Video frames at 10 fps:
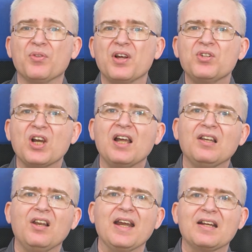those are
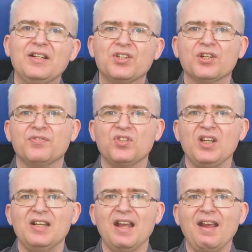unlikely to have
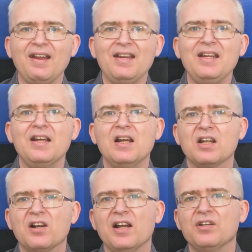seen any
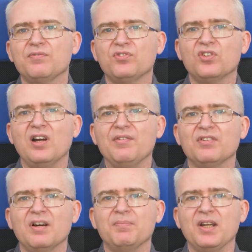kind of driver
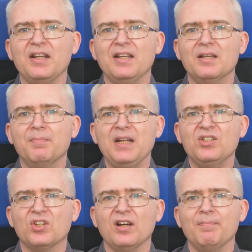update in the
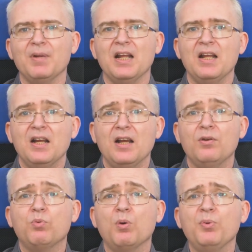meantime.
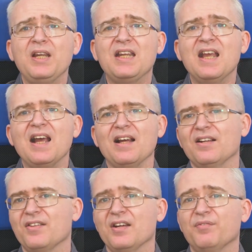And what we get,
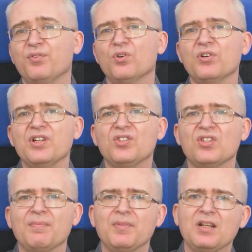therefore, is
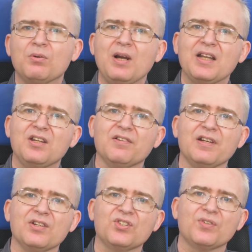something quite
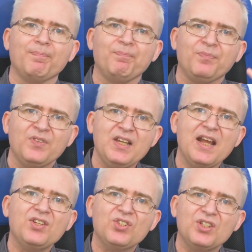curious.
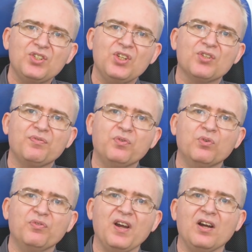Yes, this is a
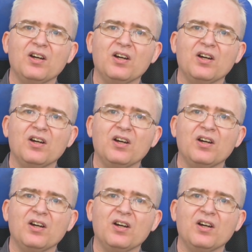full-fat